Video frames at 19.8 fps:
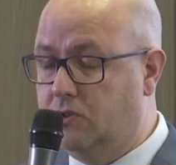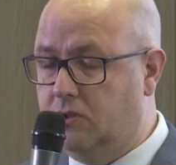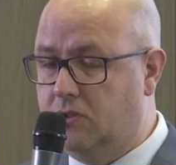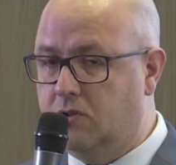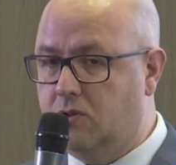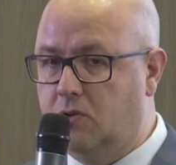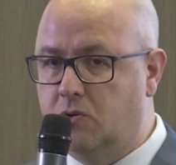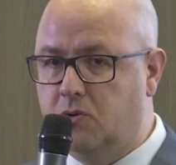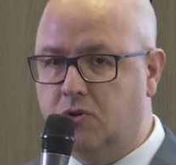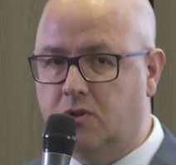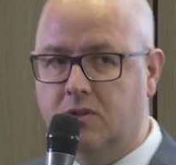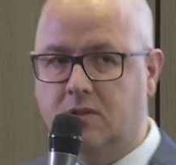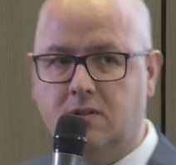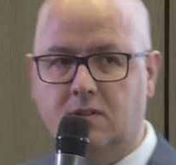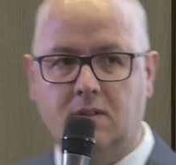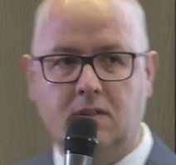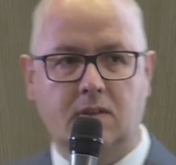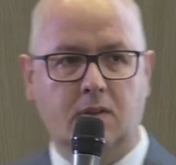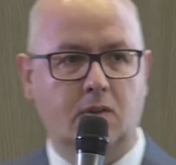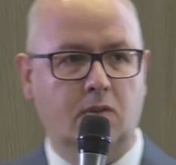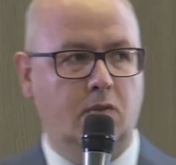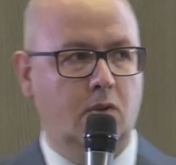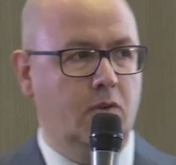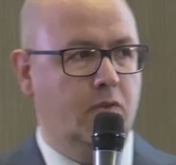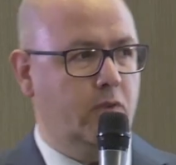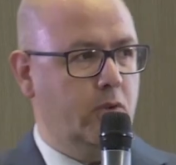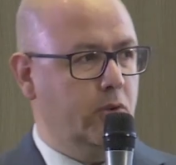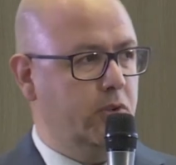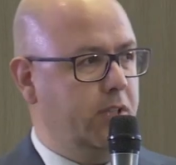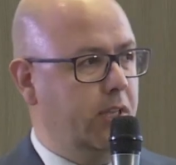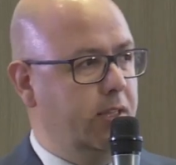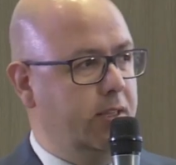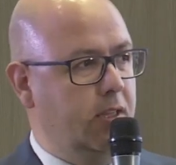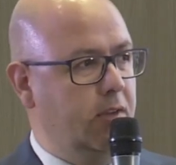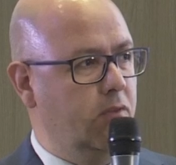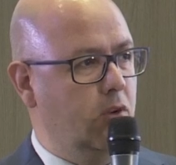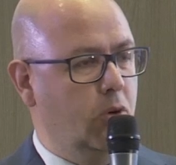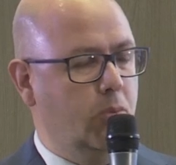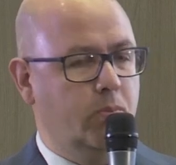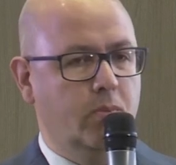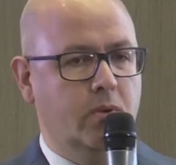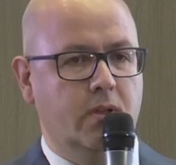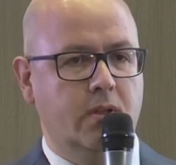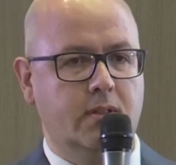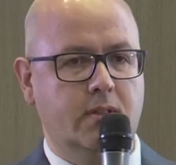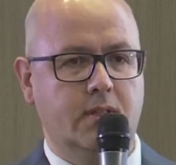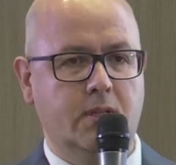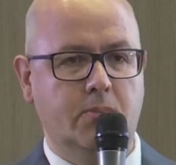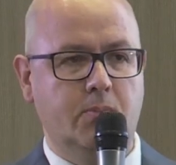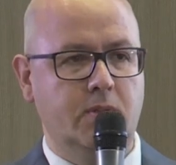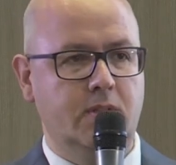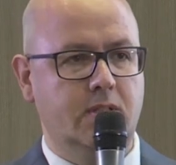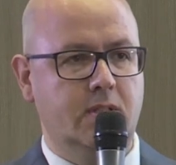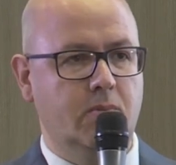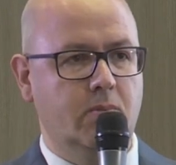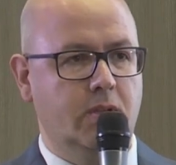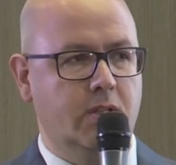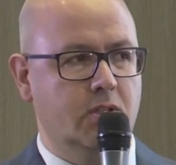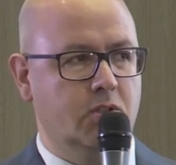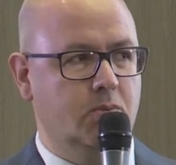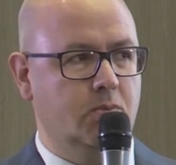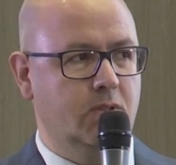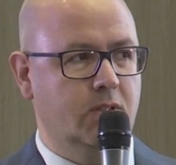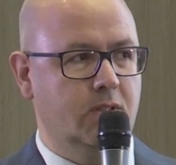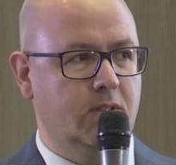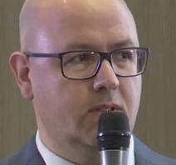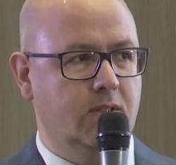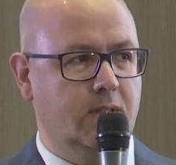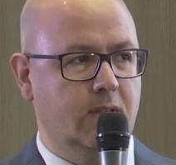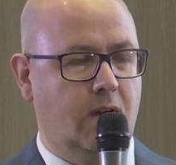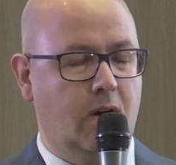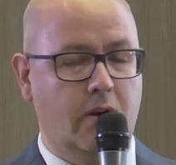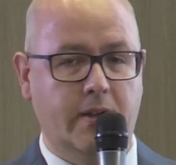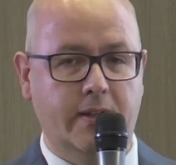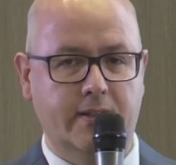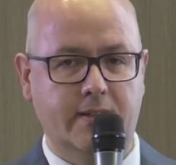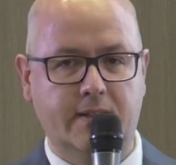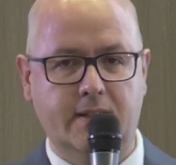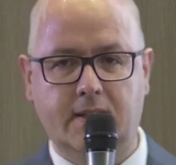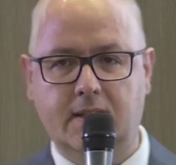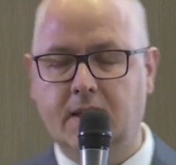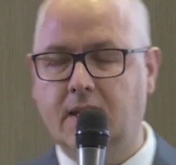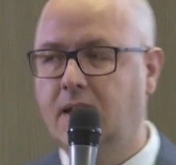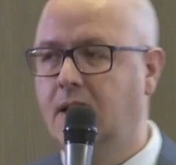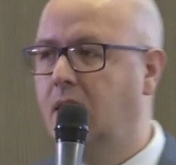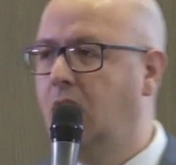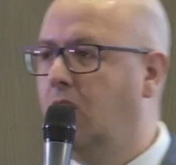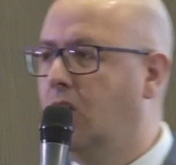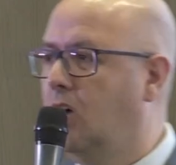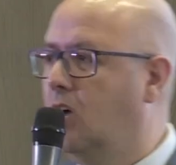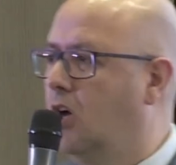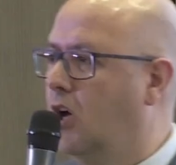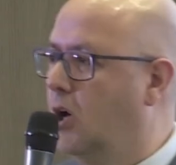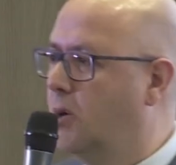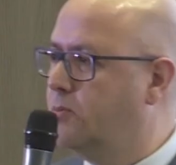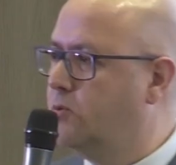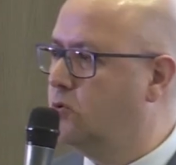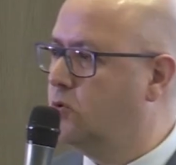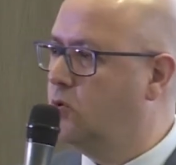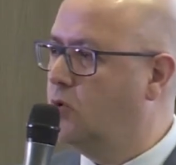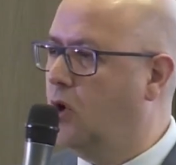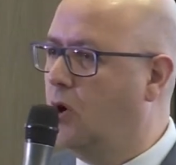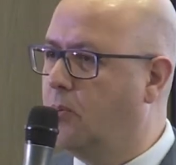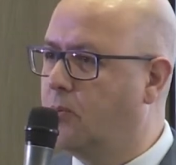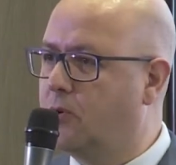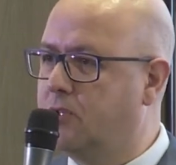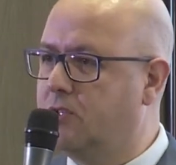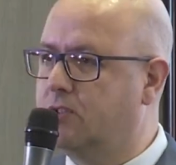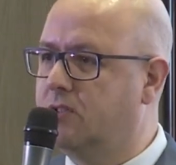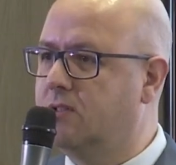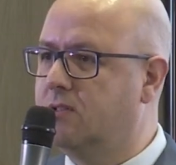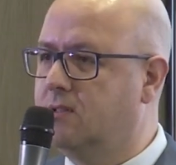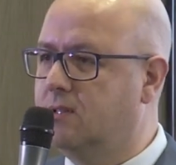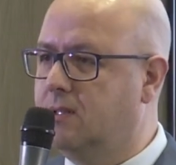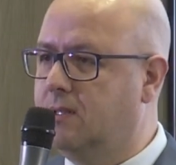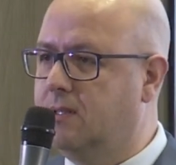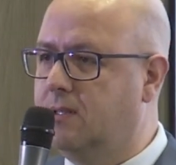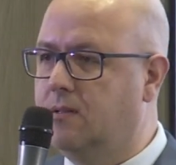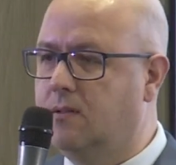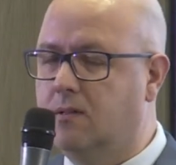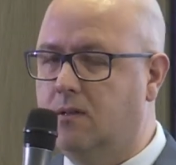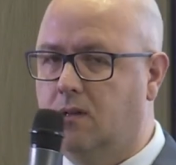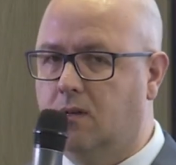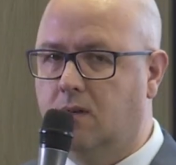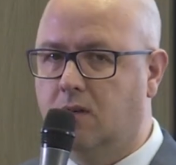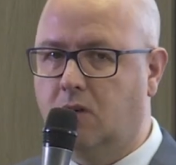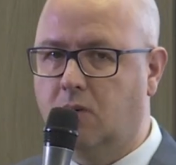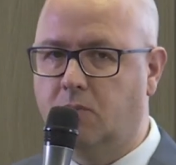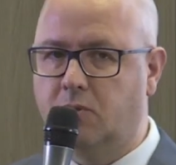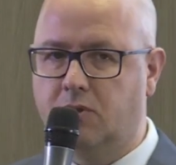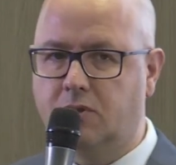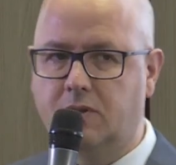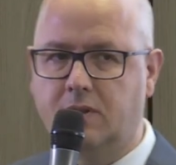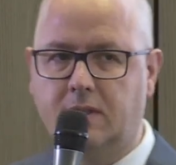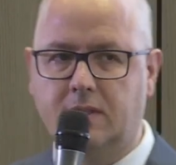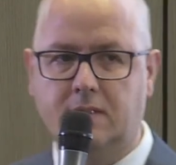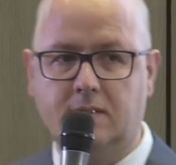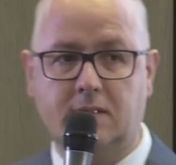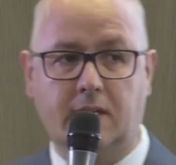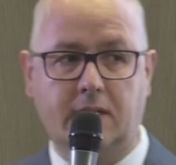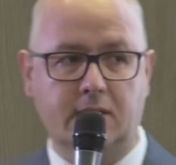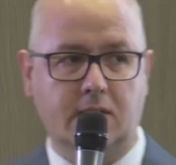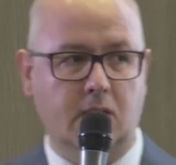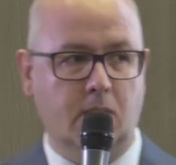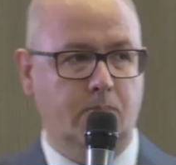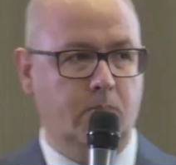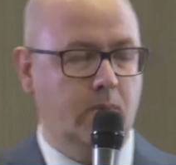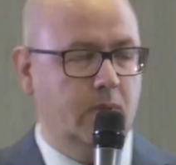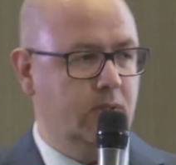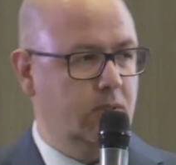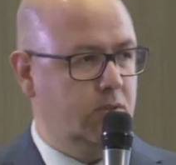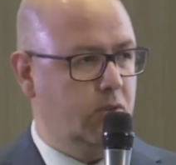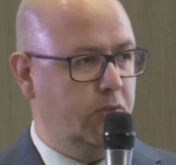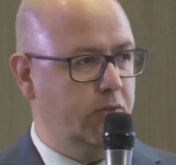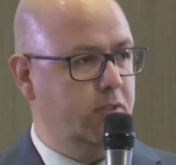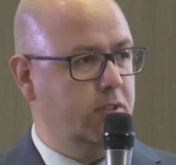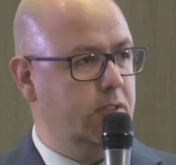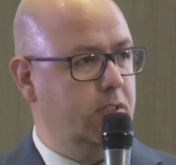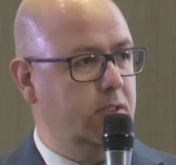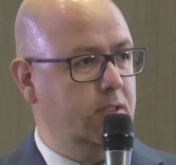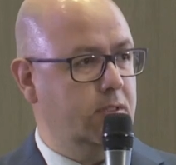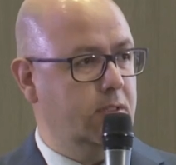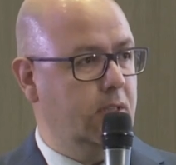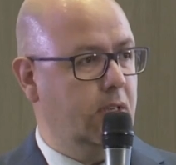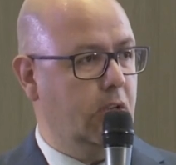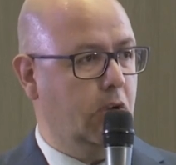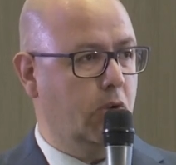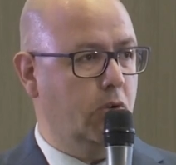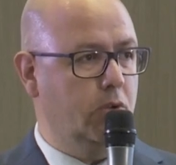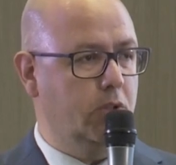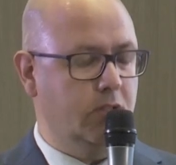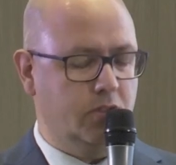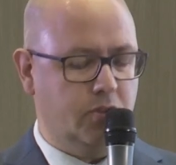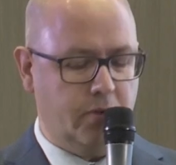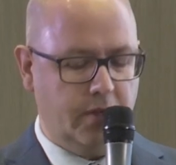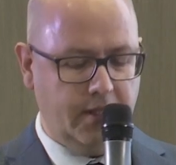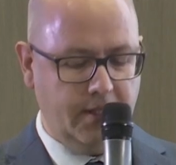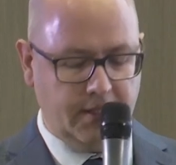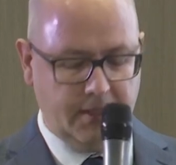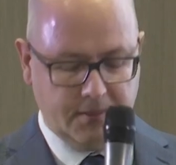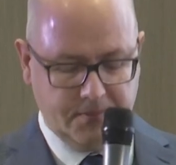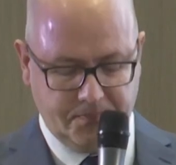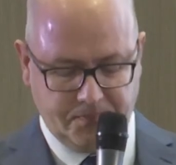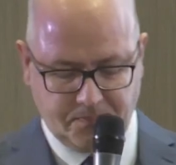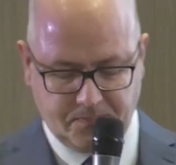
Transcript: solutions, front-end development, EPC management, R&D, up to operations, commissioning, startup services, including training.